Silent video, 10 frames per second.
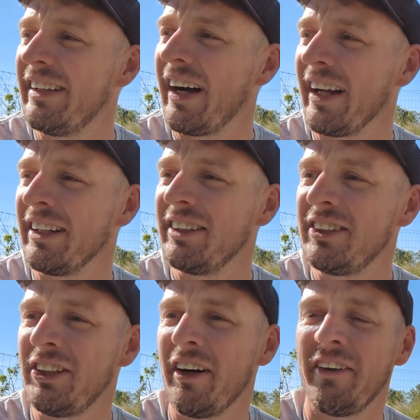kind of
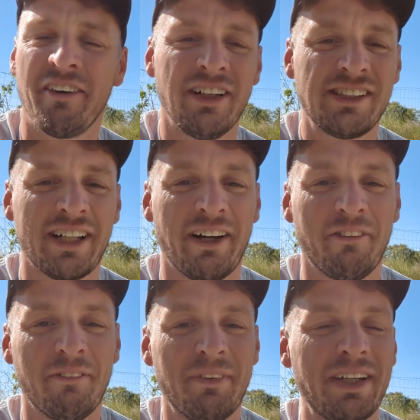share their insight
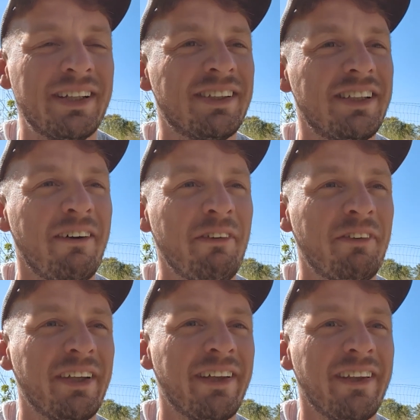with me and tell me
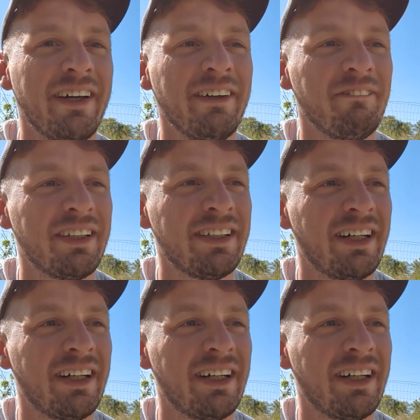what they think. But